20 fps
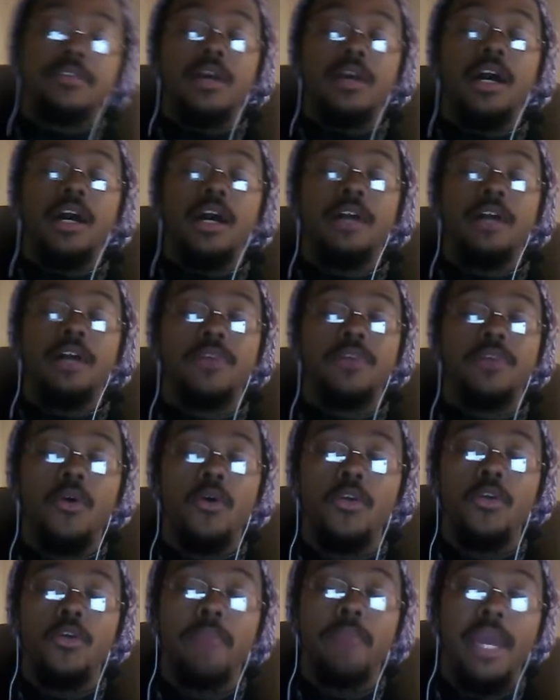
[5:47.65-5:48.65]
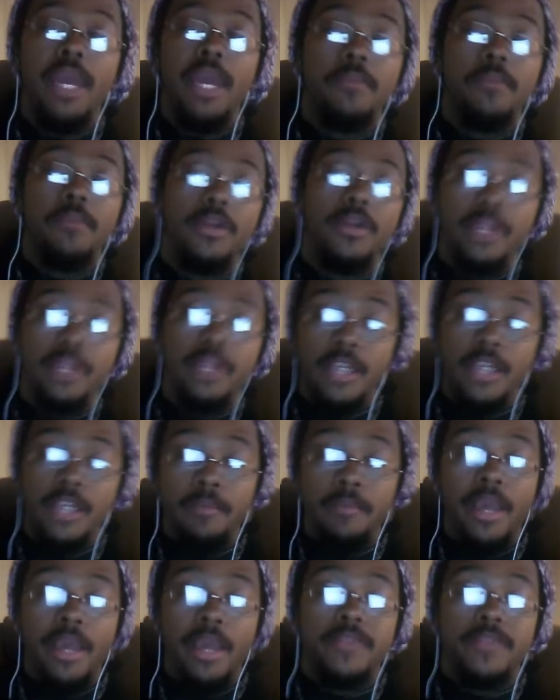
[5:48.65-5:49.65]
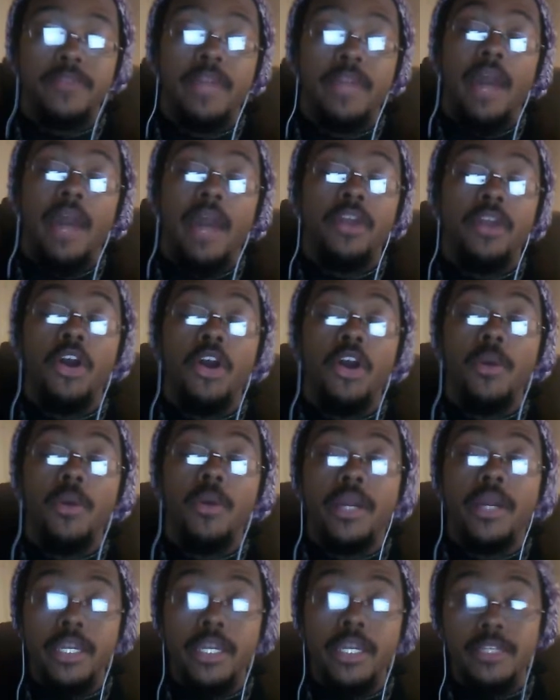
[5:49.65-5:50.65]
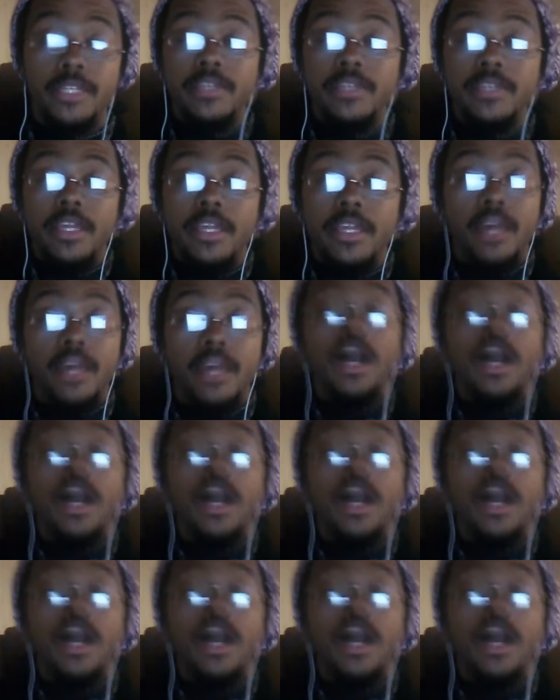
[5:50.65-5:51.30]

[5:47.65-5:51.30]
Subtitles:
of old man Merlin come back out of nowhere and get to see that